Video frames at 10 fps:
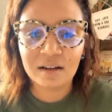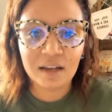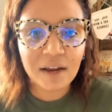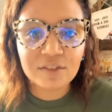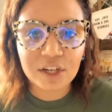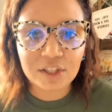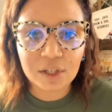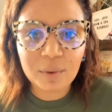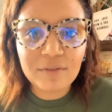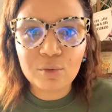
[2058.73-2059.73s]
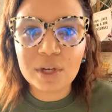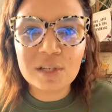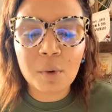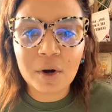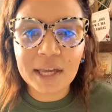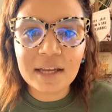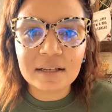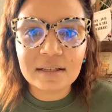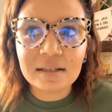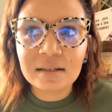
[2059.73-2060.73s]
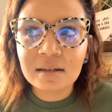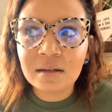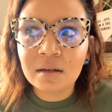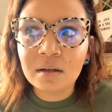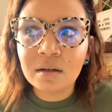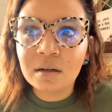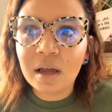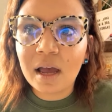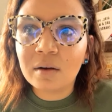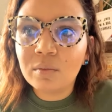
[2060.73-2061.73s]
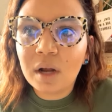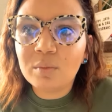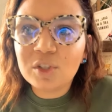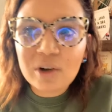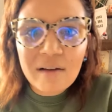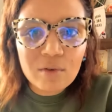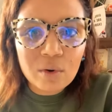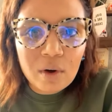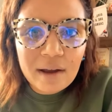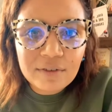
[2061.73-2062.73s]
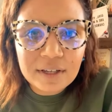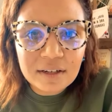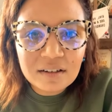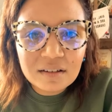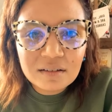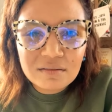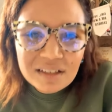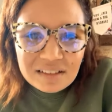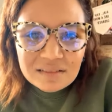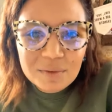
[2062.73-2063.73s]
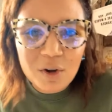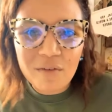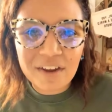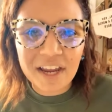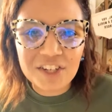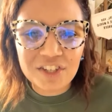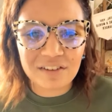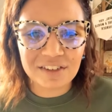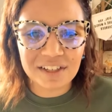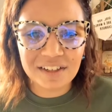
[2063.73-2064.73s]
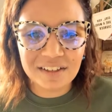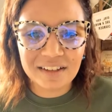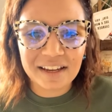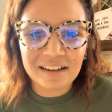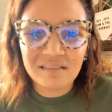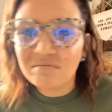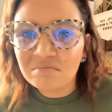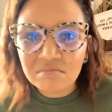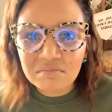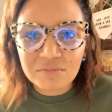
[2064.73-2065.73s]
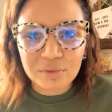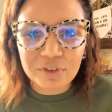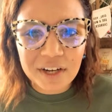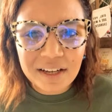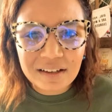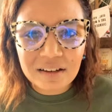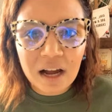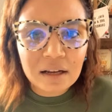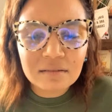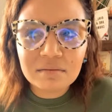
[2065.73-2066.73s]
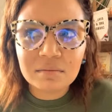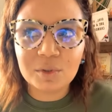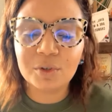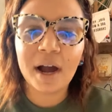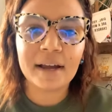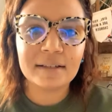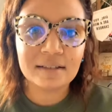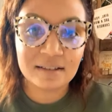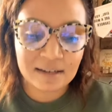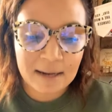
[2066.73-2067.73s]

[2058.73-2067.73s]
Life-changing. We have 3 small kids. And we travel every year. What? We go on vacation every year? For free? You guys.